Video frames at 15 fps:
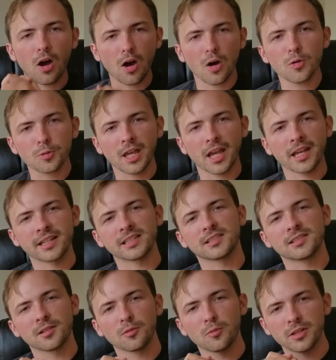Okay,
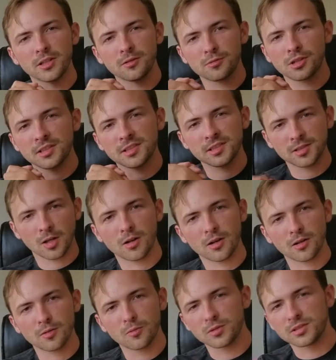so what you just
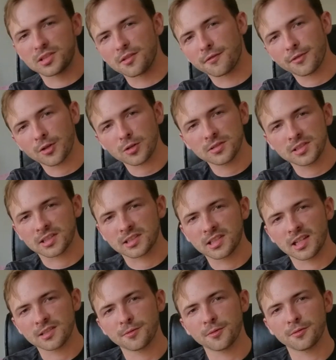saw was the first
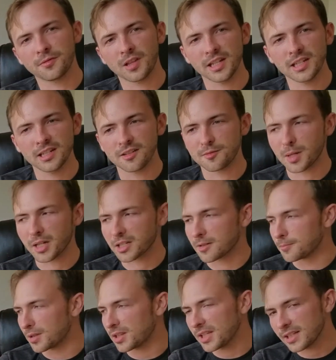successful flight of my
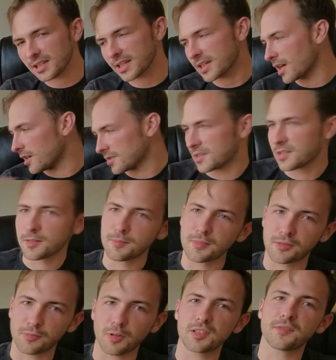completely custom
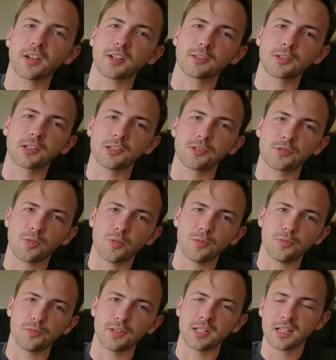thrust vector
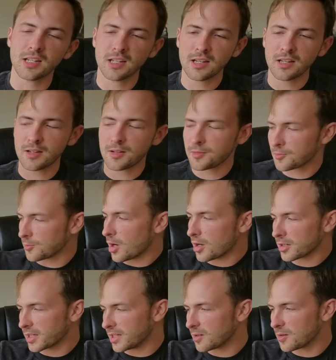controlled
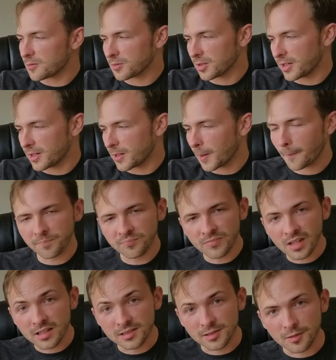rocket over here.
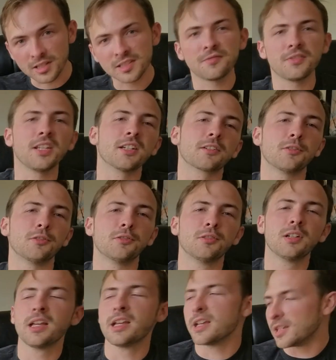So this vehicle
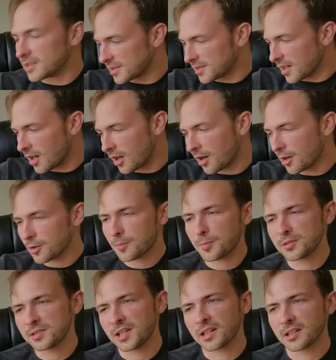is
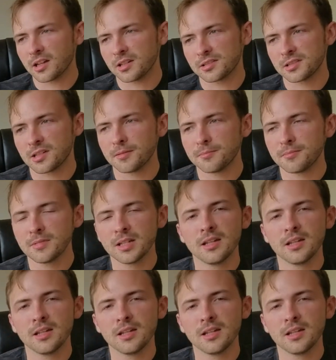100% custom.